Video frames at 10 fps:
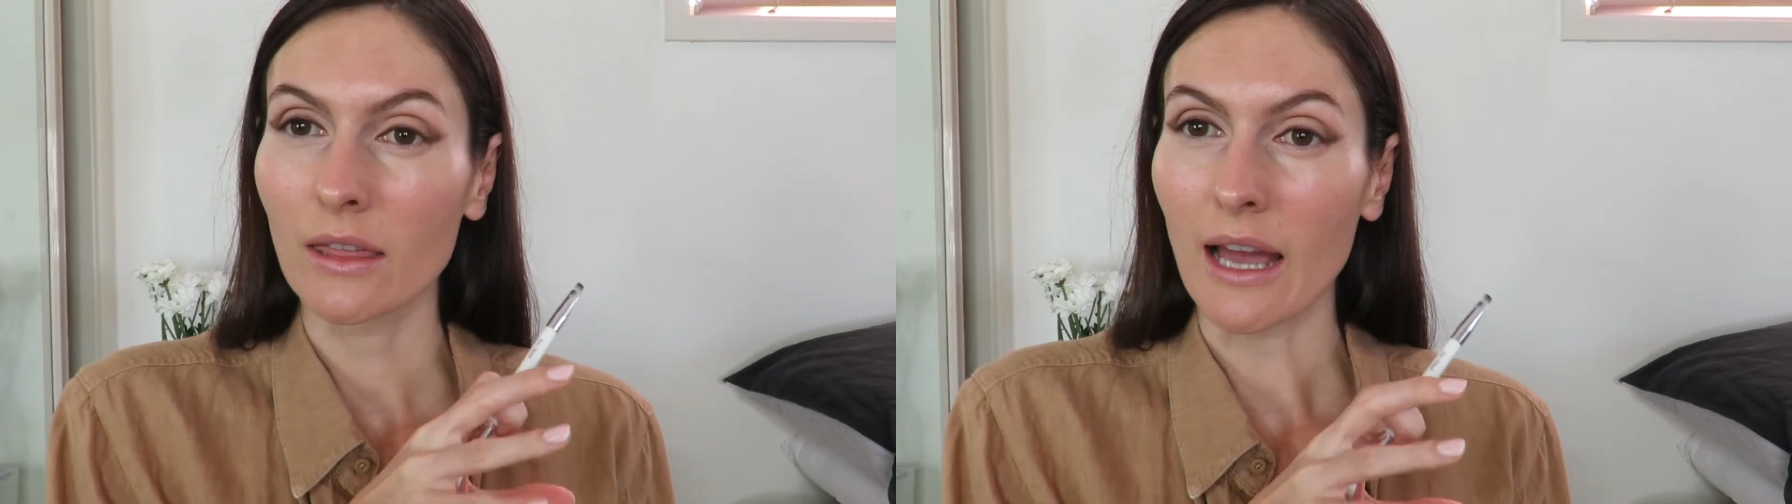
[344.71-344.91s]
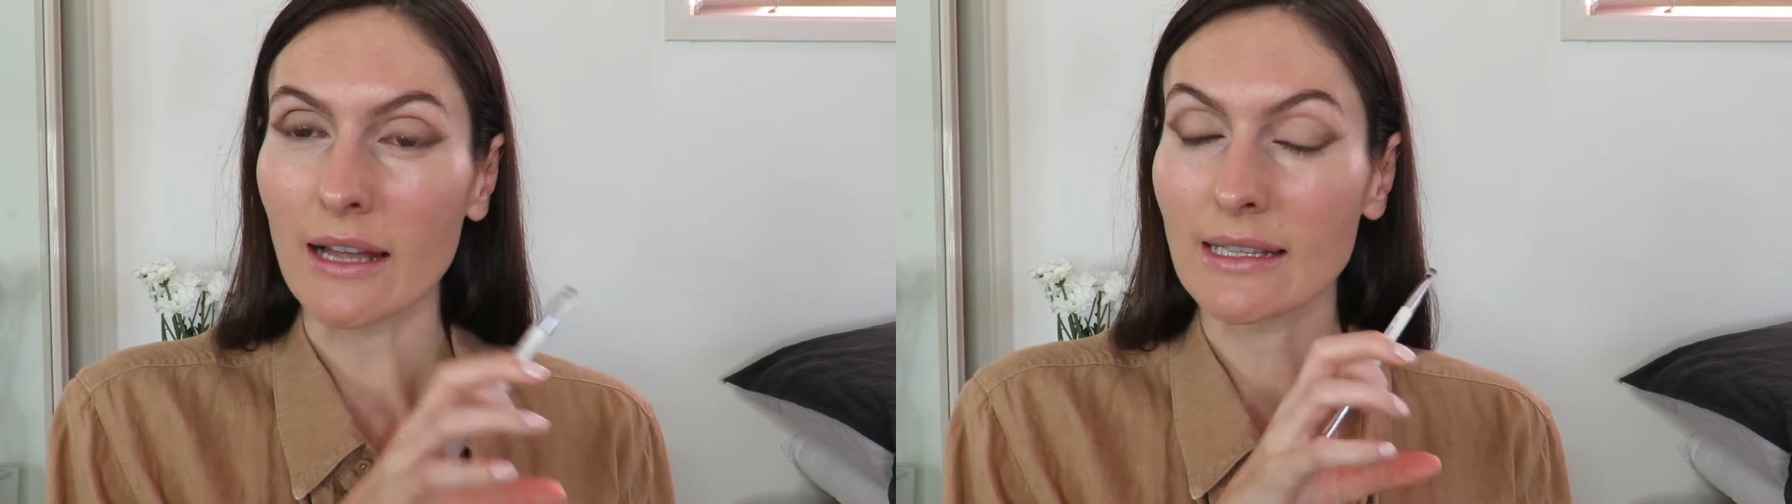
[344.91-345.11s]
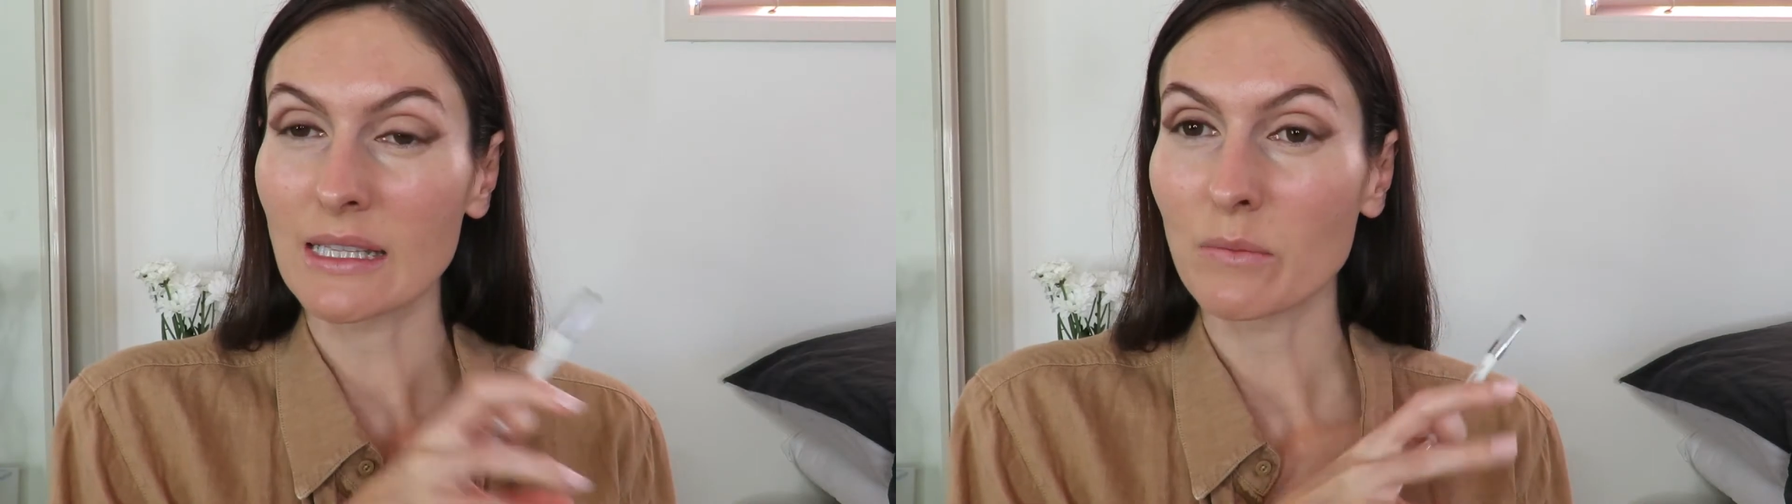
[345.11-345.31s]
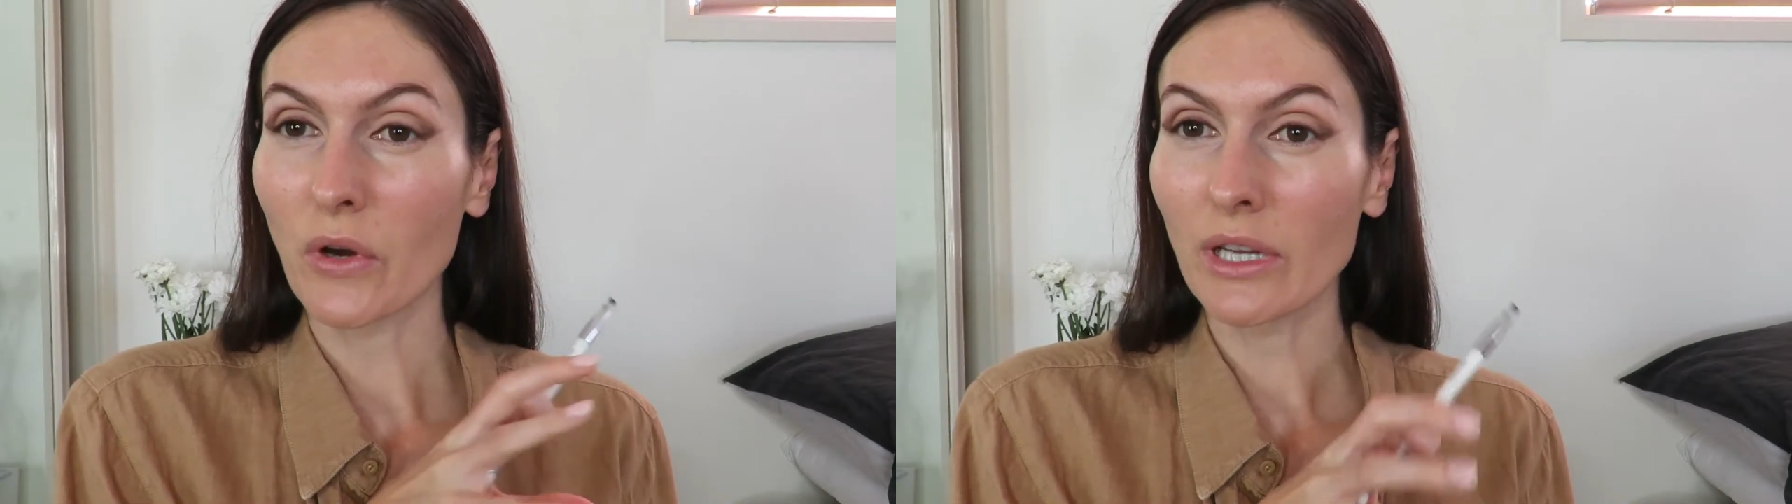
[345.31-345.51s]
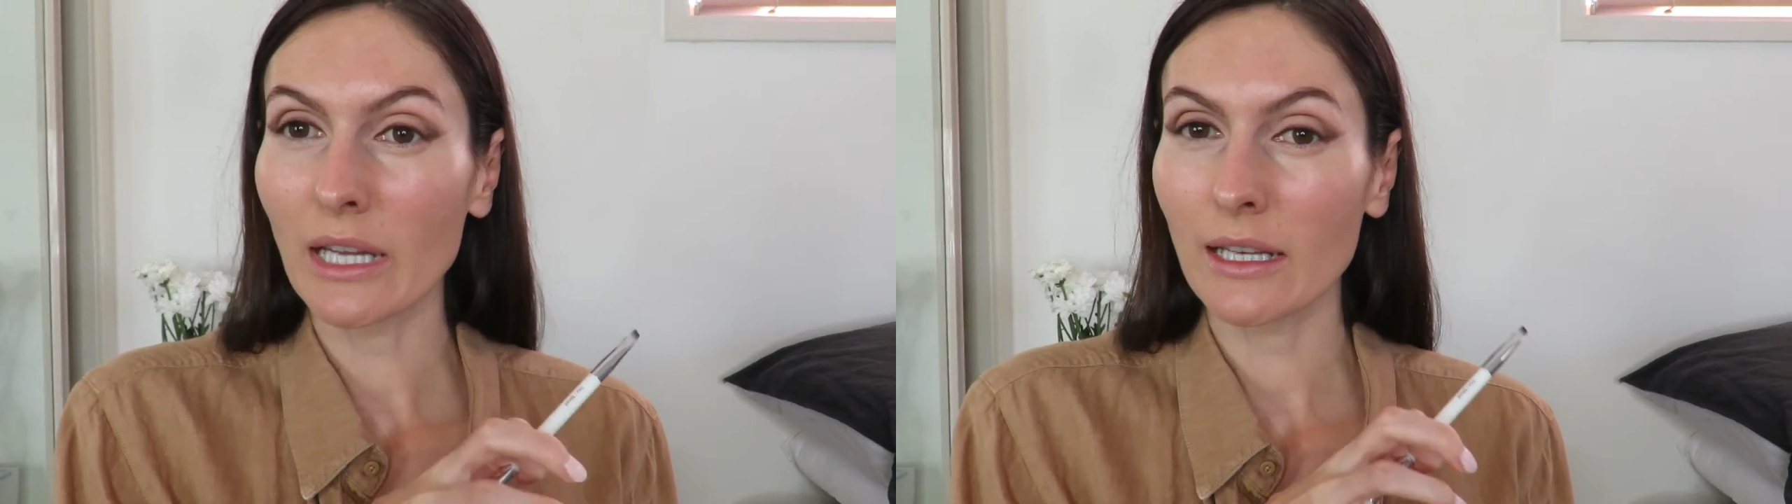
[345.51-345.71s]
that
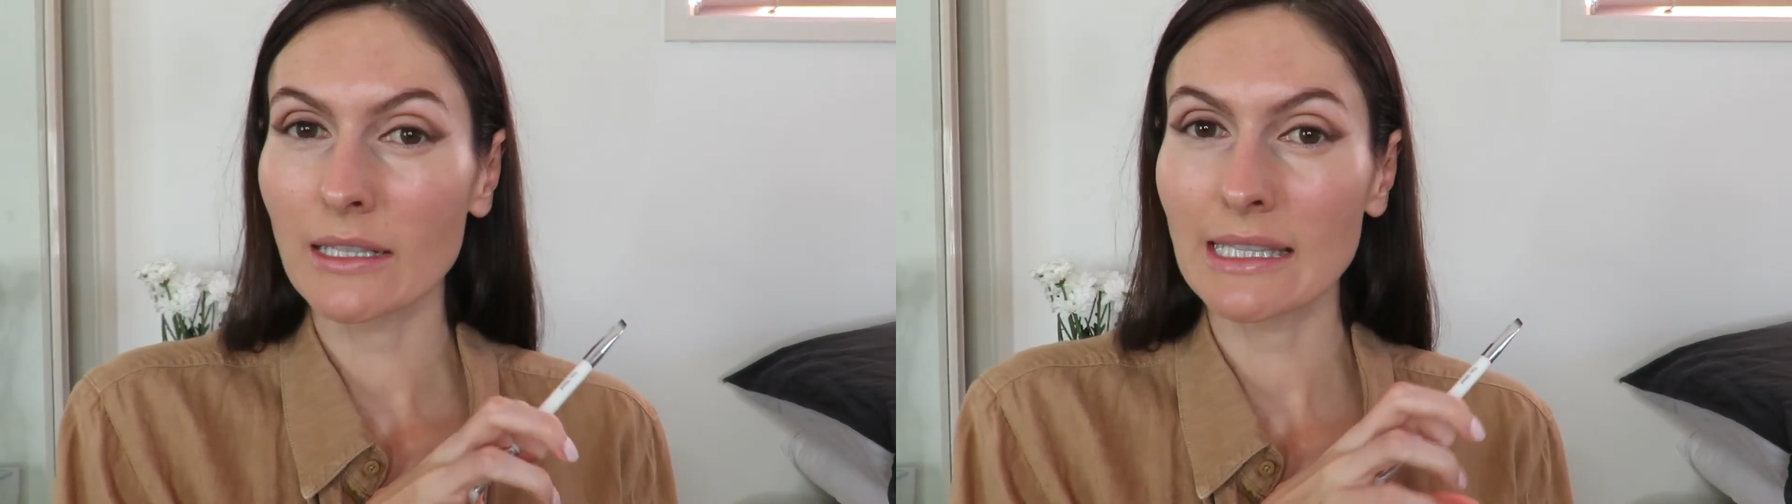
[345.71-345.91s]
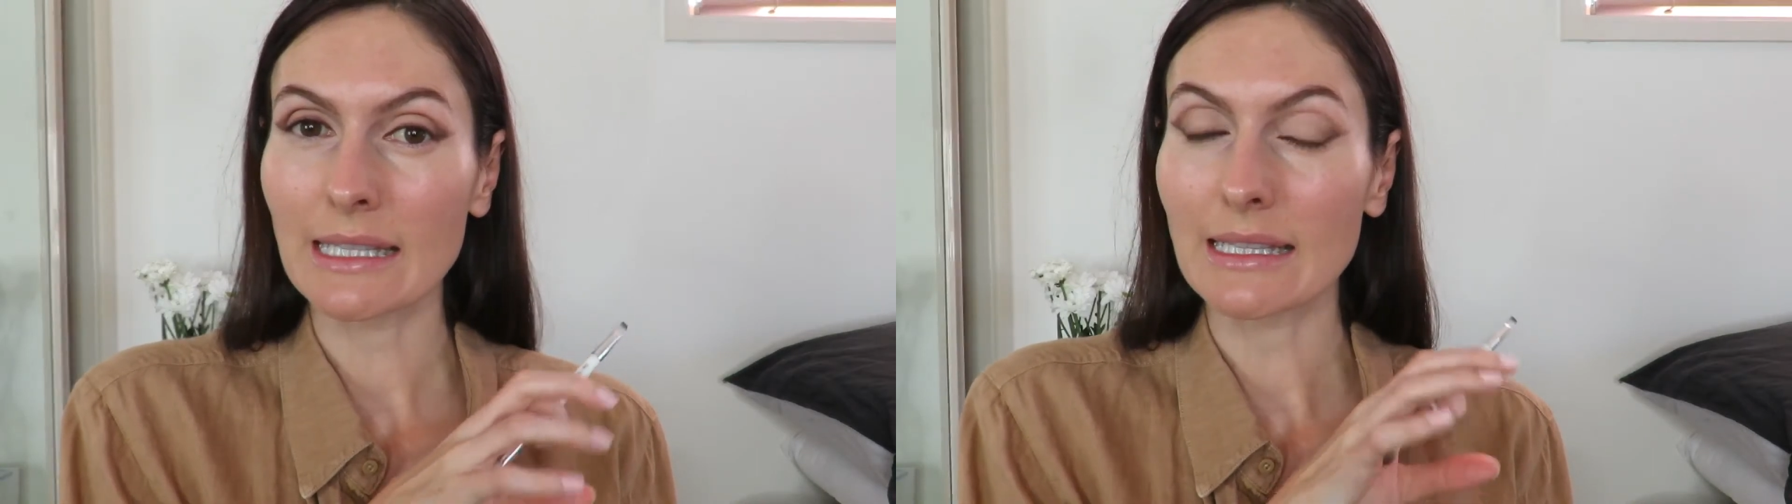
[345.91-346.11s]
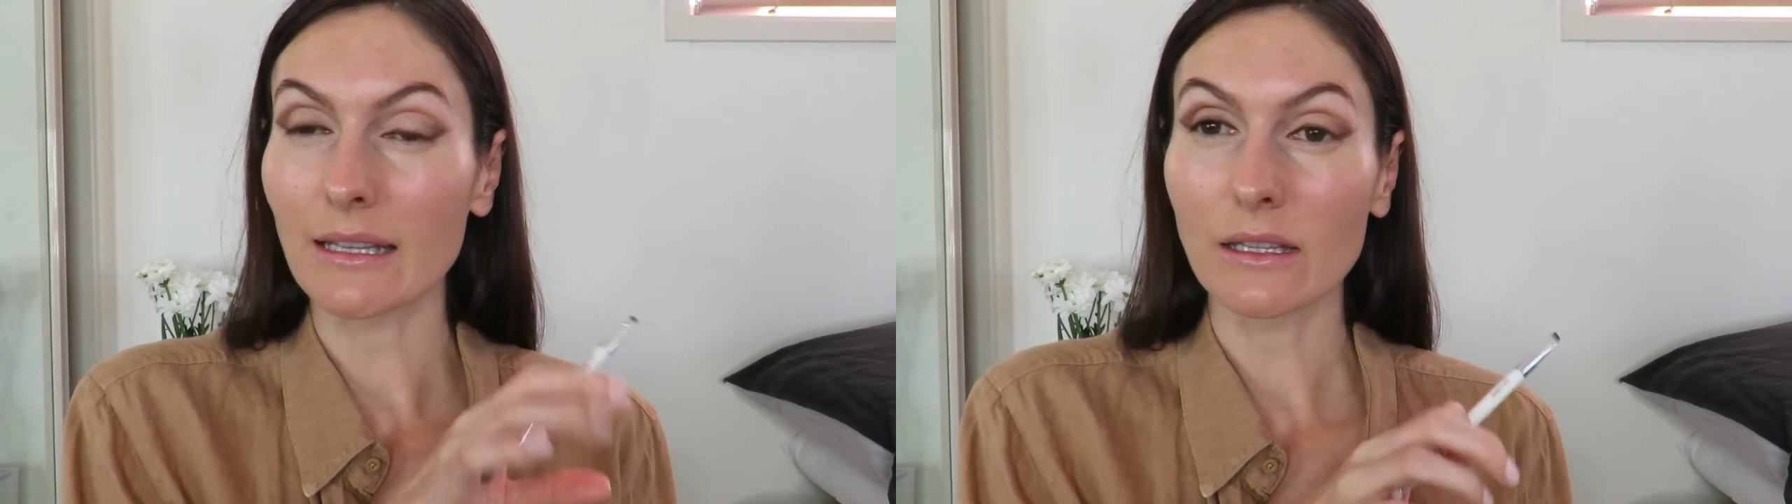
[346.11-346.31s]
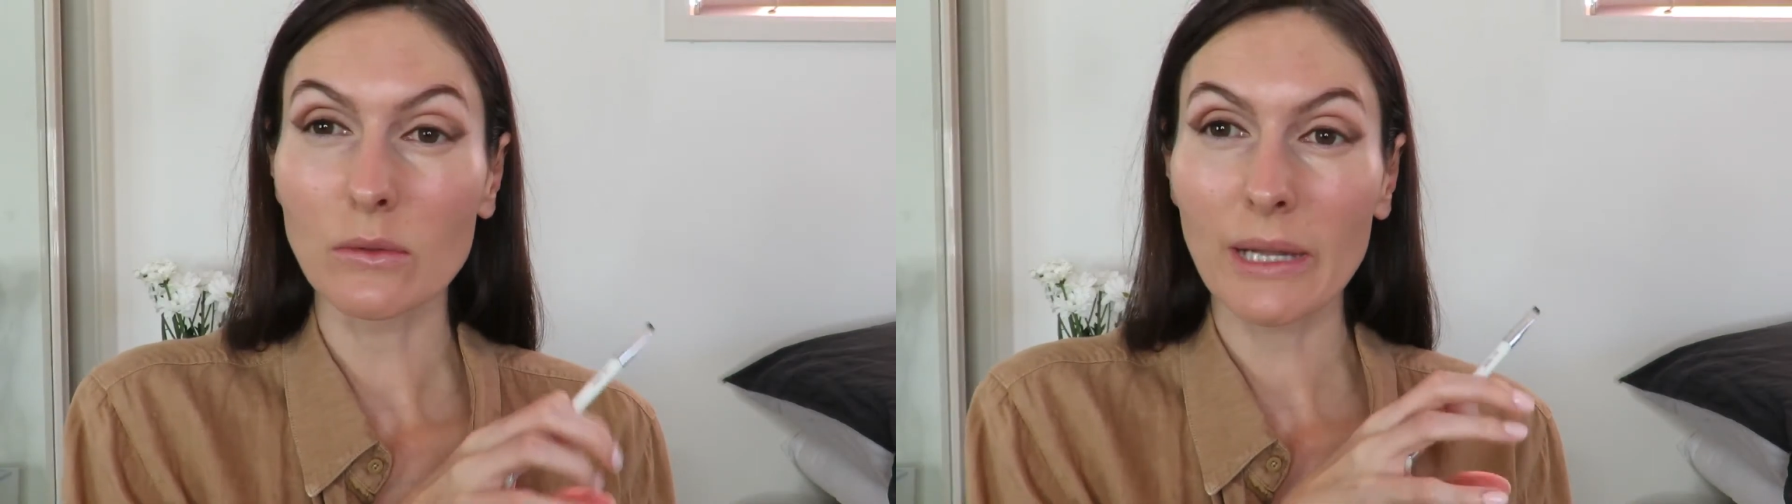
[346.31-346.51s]
smokiness that's a little